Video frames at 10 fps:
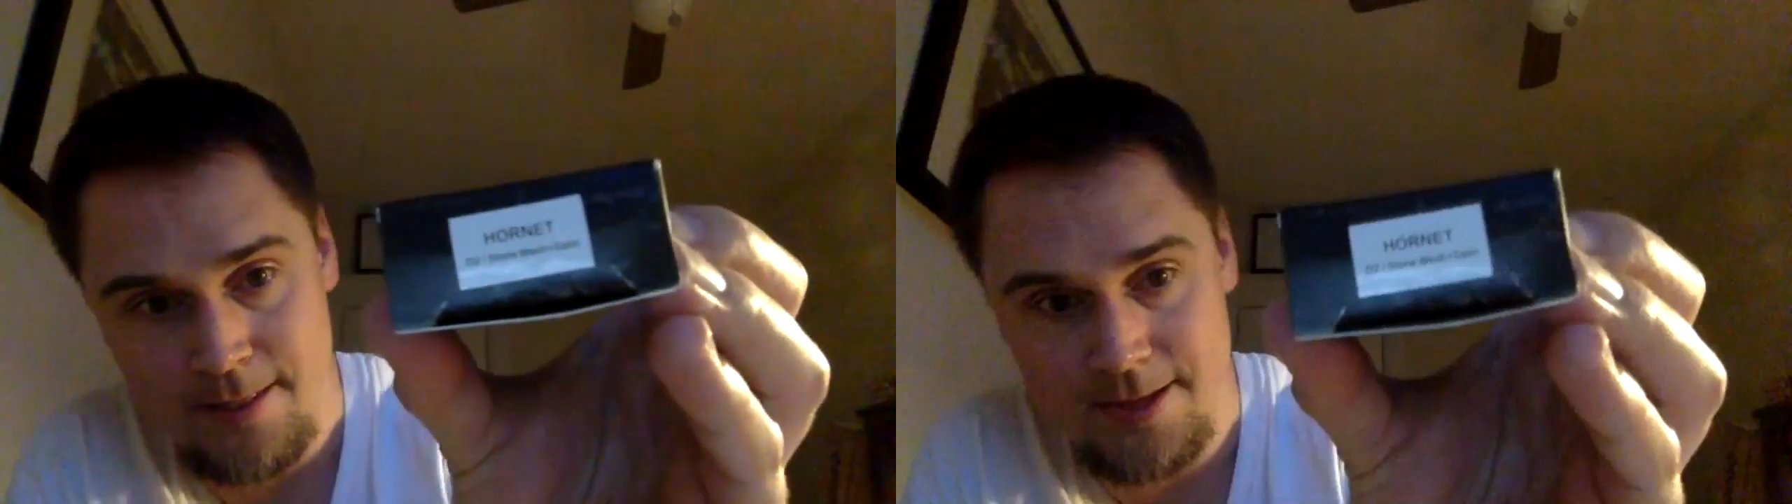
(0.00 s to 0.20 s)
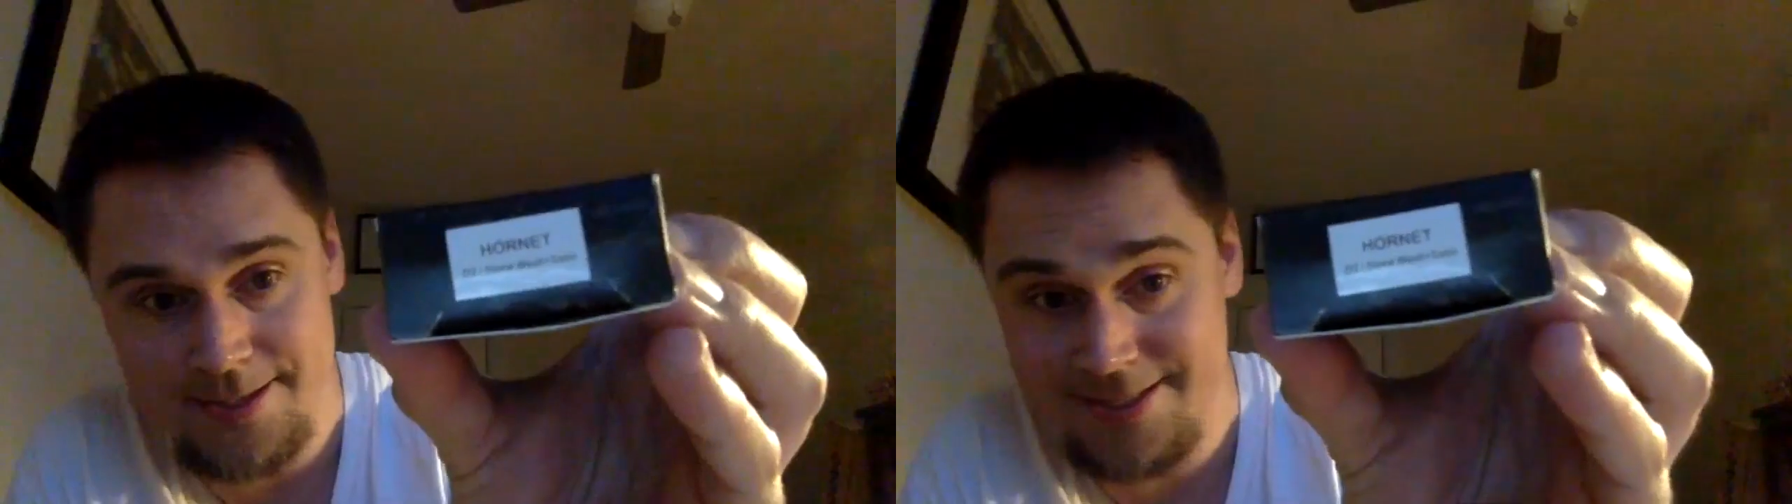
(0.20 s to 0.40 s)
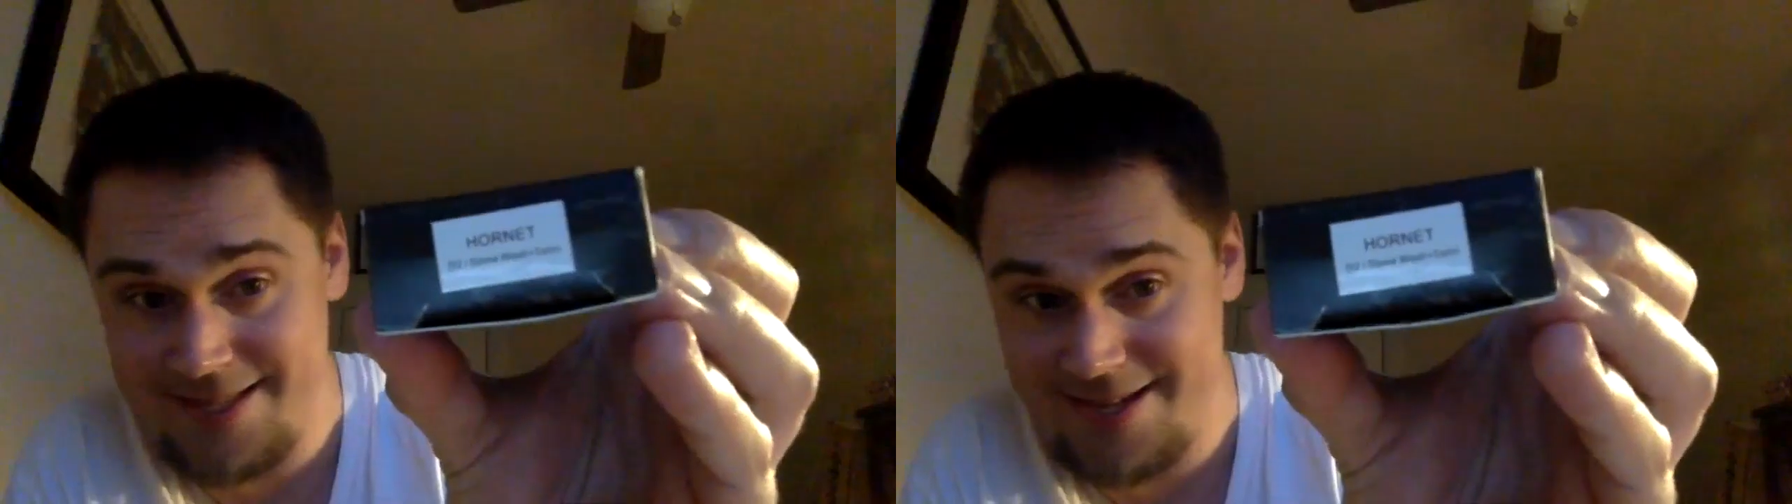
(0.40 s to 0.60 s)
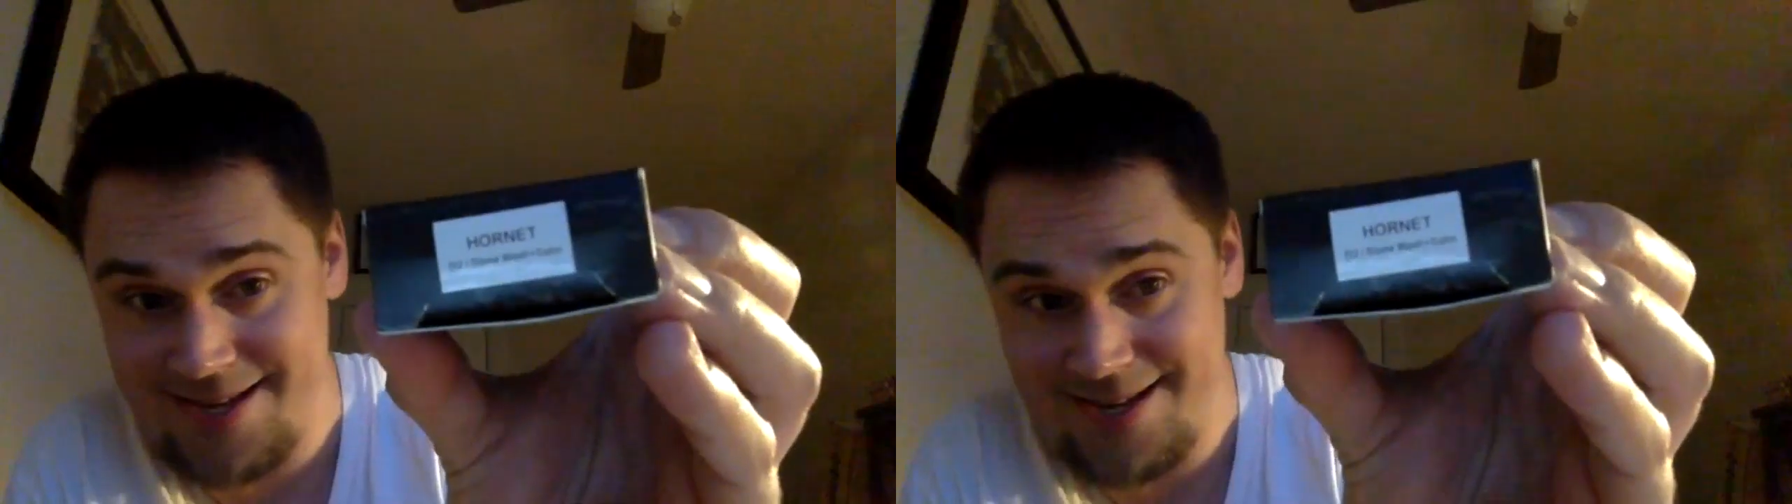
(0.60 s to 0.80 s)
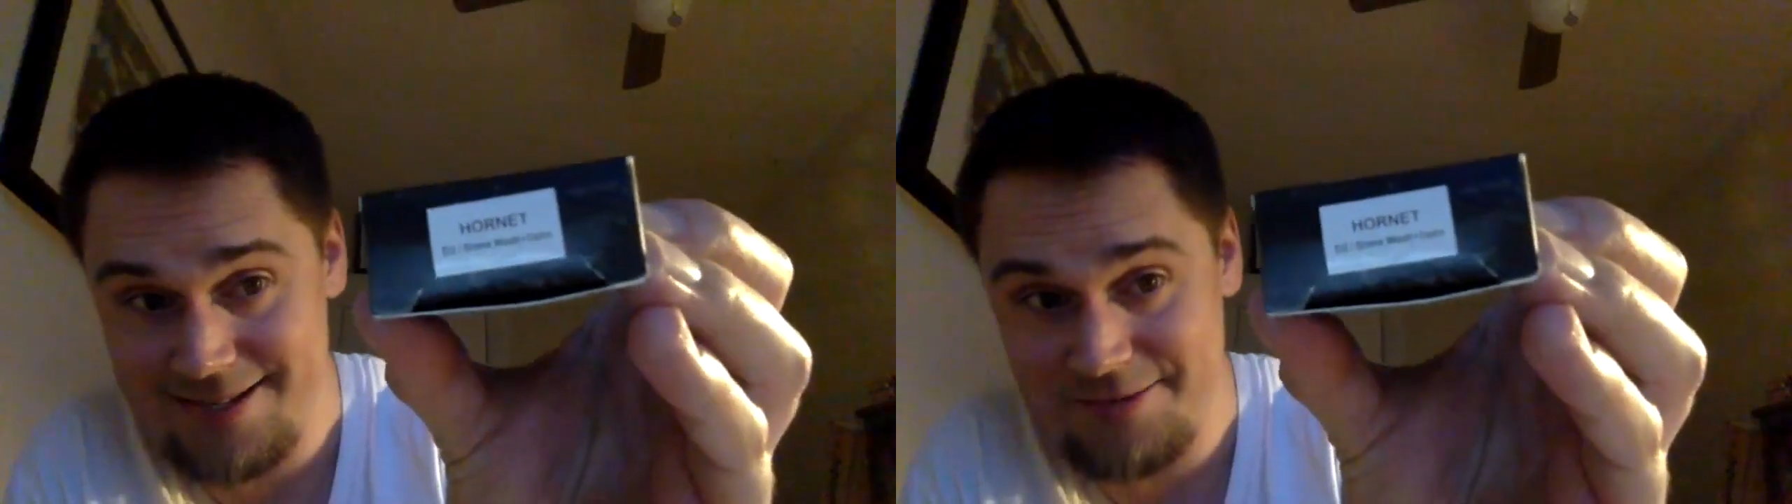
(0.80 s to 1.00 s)
This
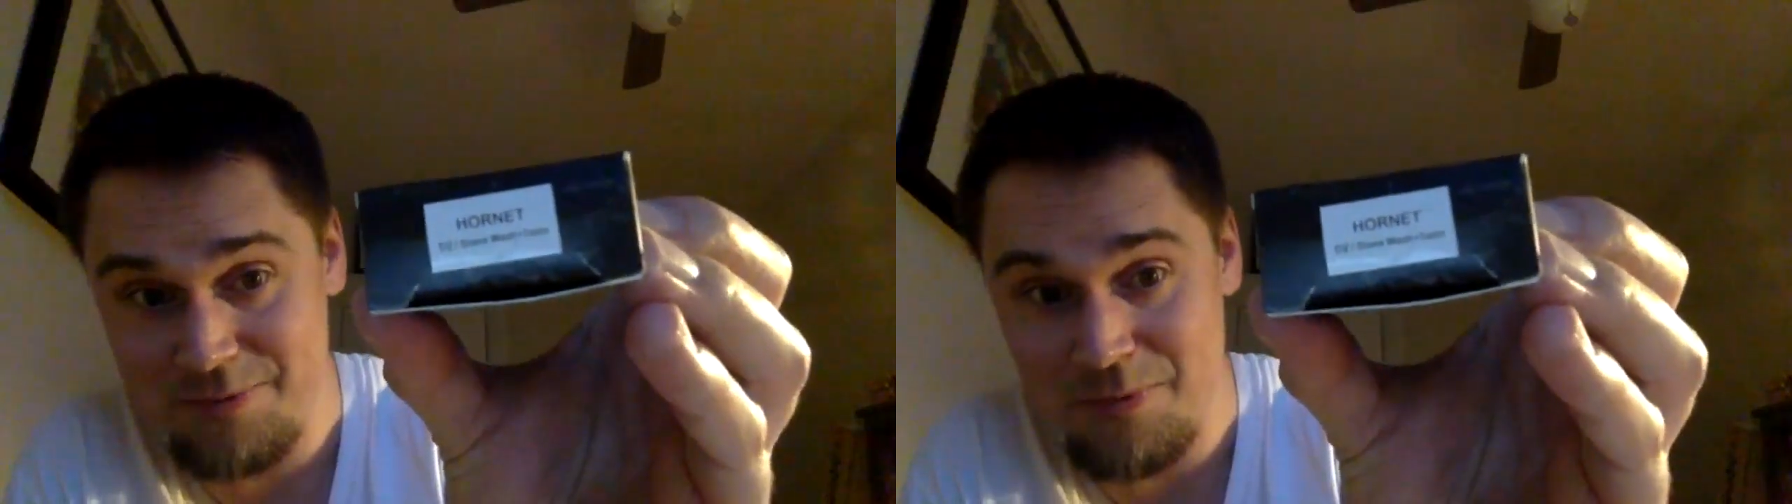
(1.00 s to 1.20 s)
thing is